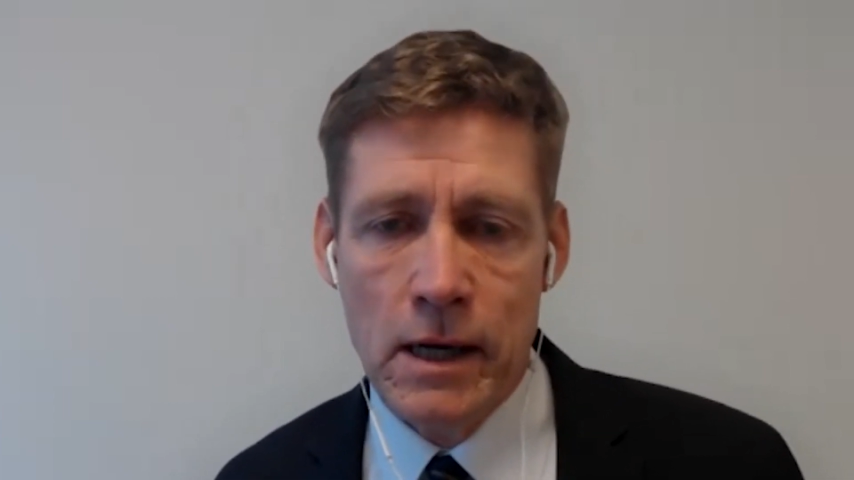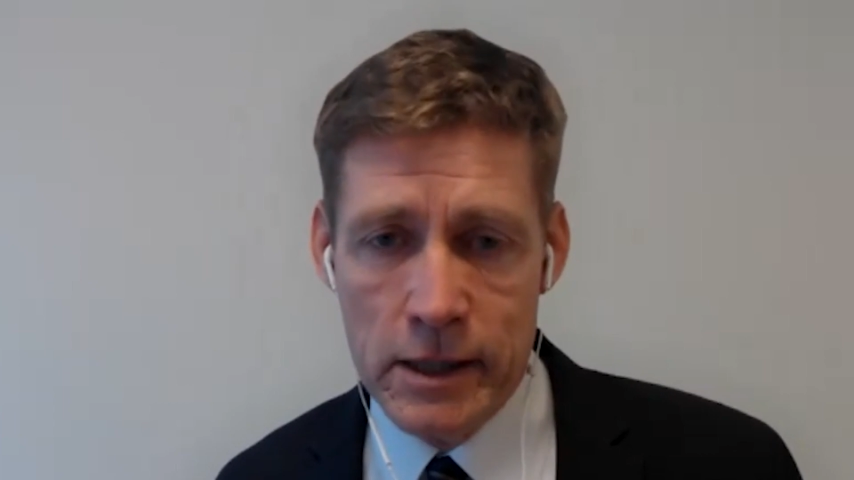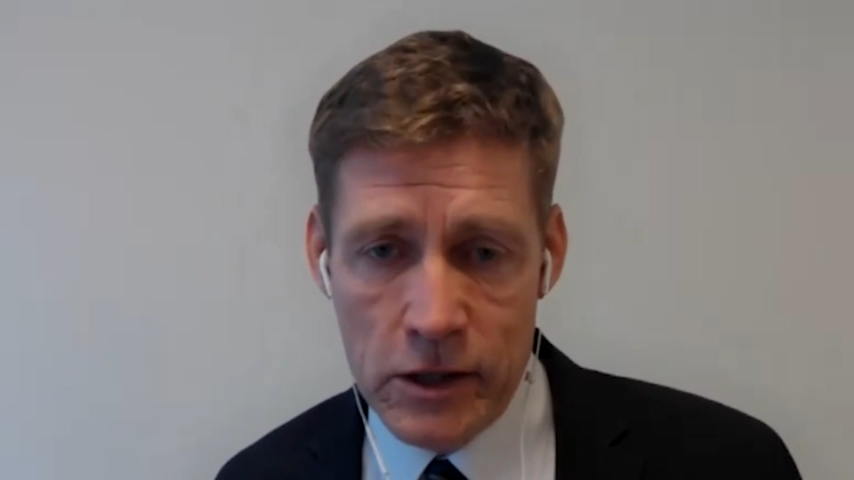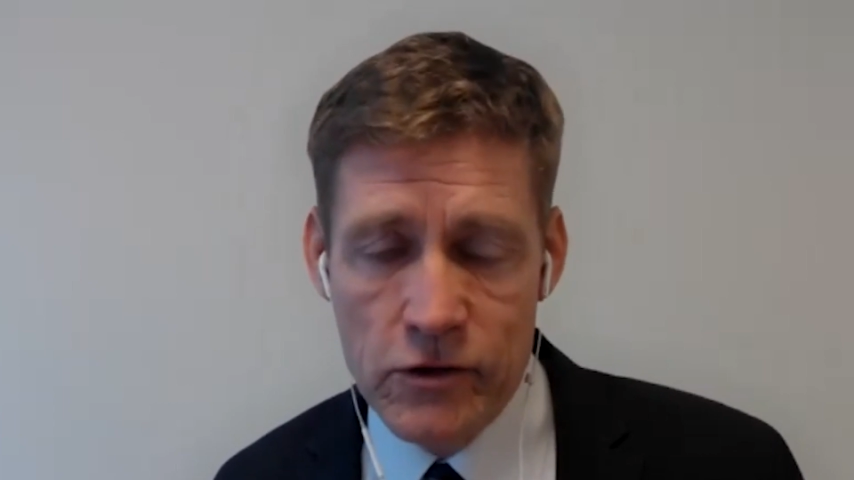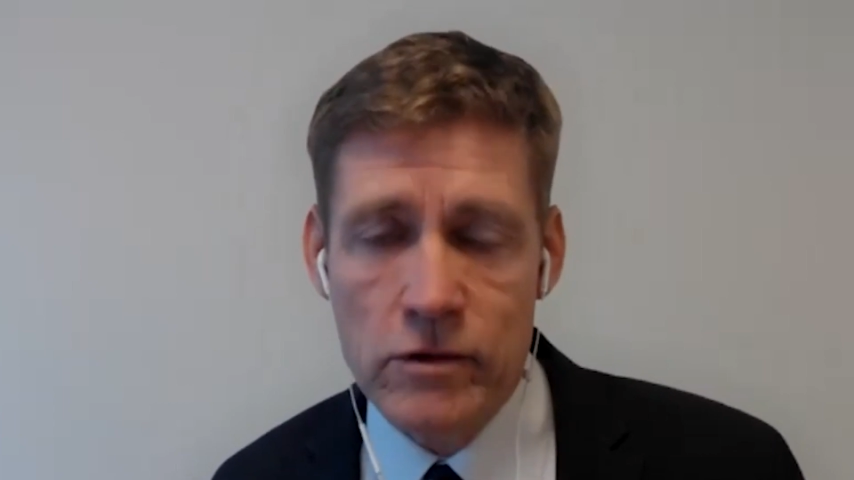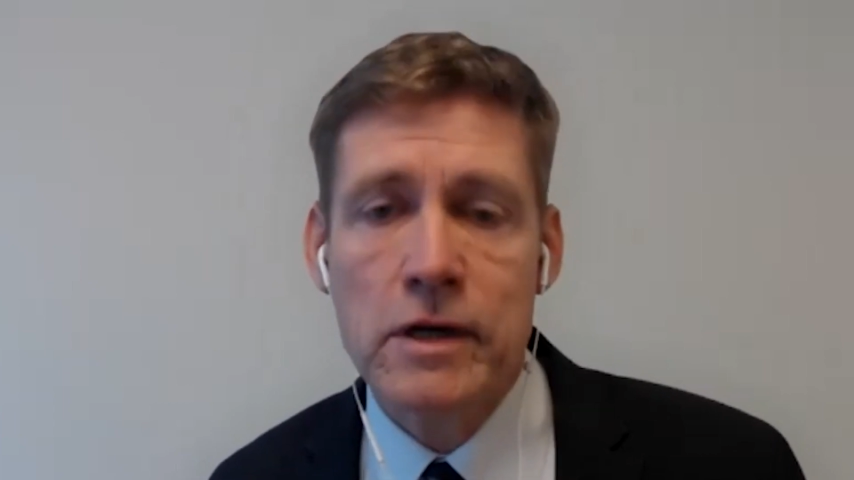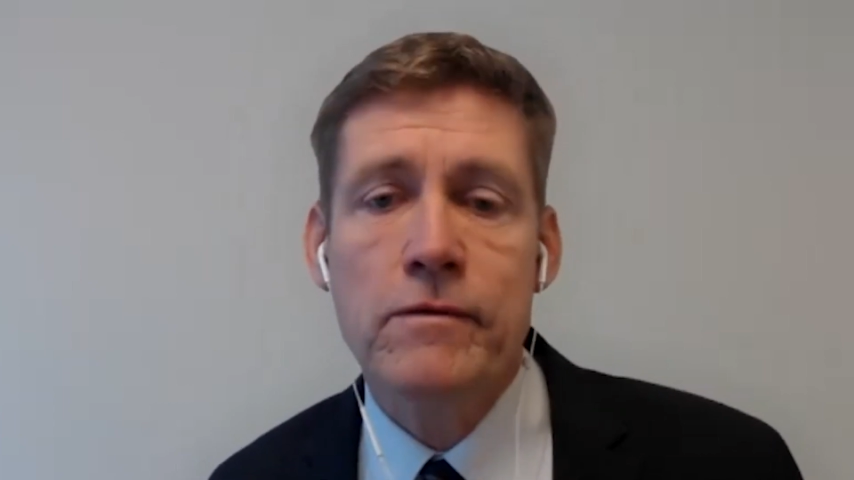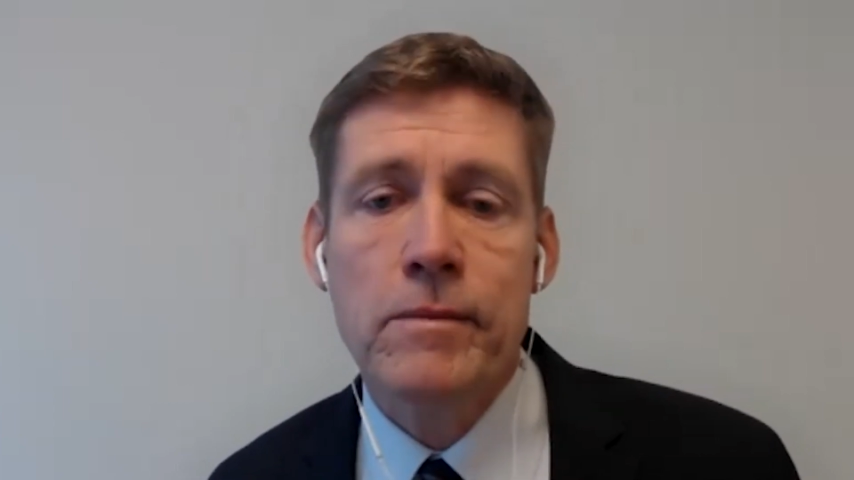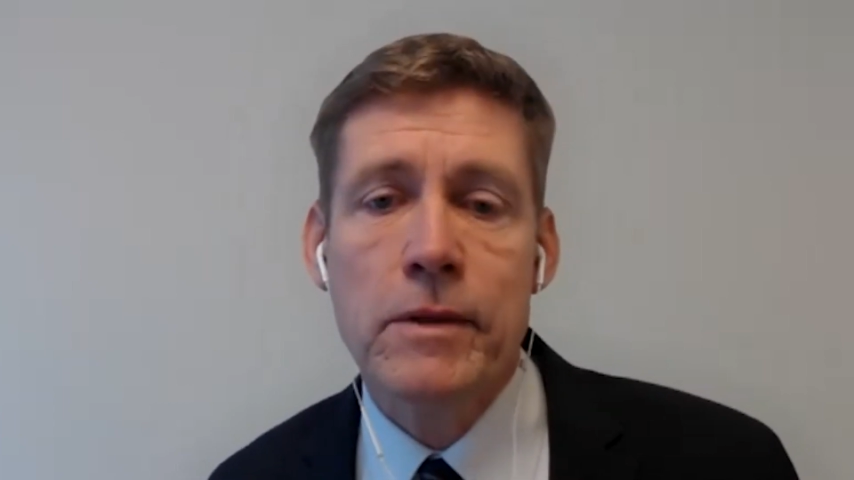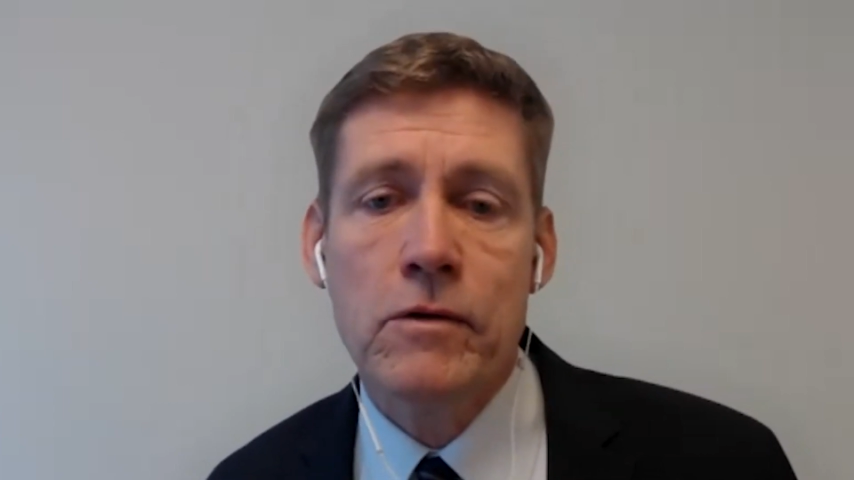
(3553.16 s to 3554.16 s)

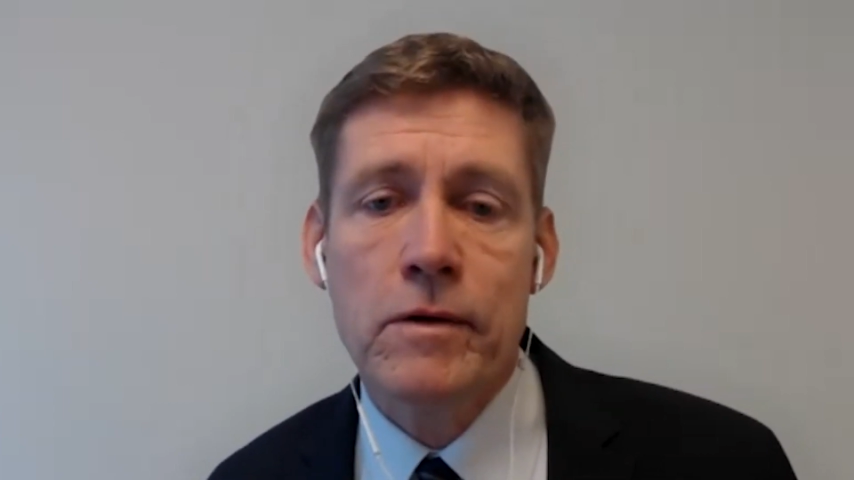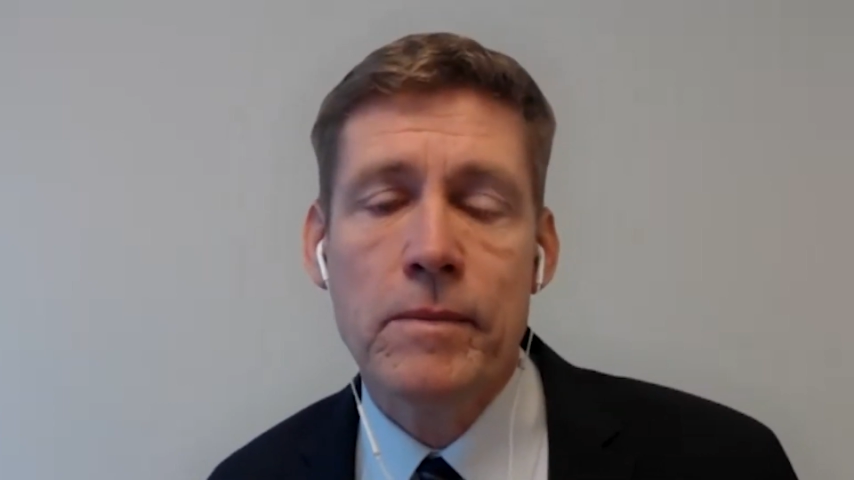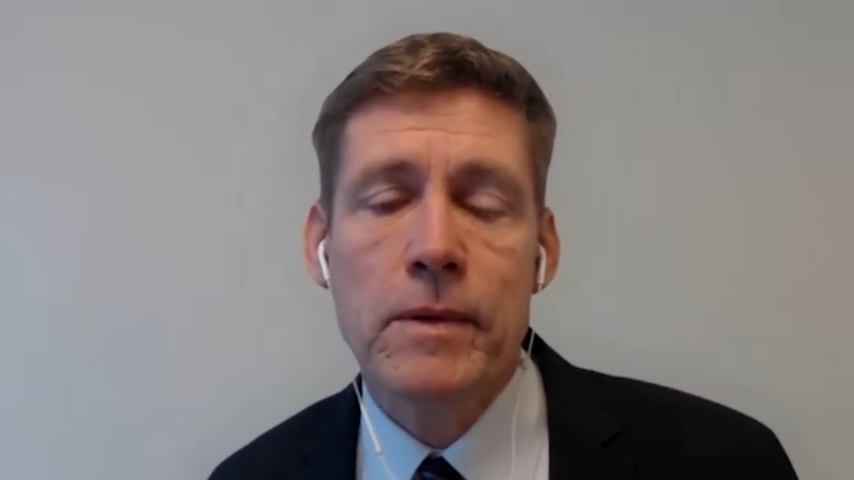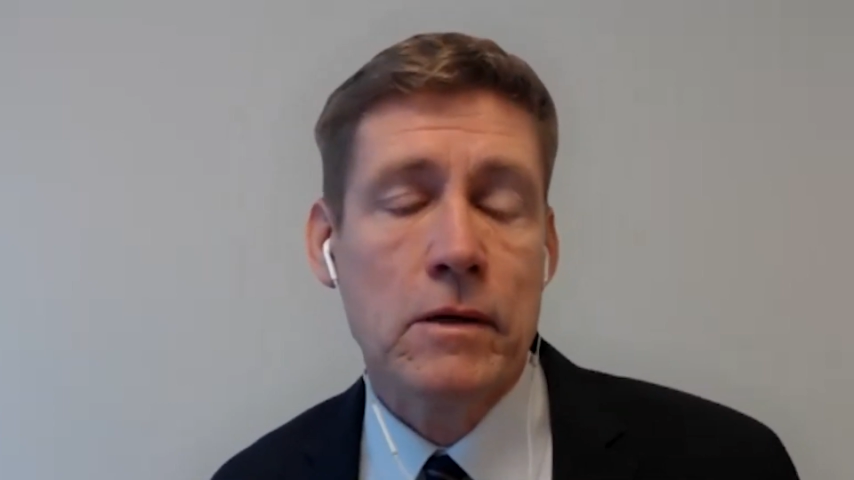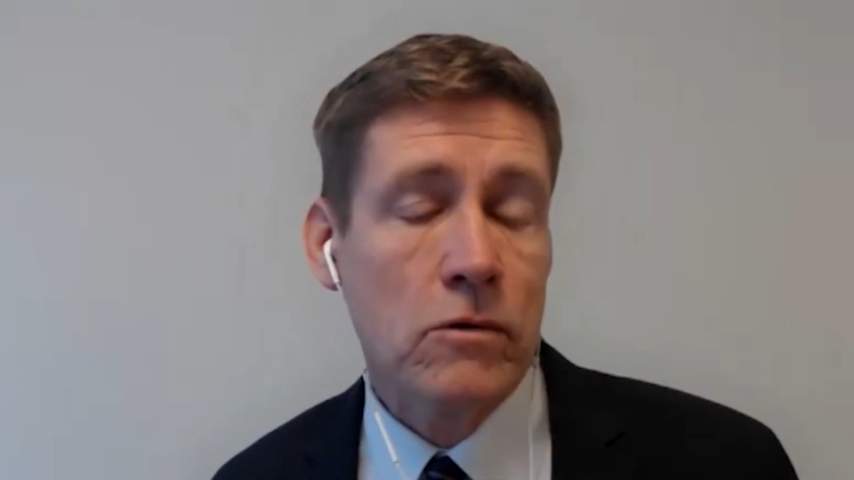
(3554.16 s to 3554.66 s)
additionally from the equipment.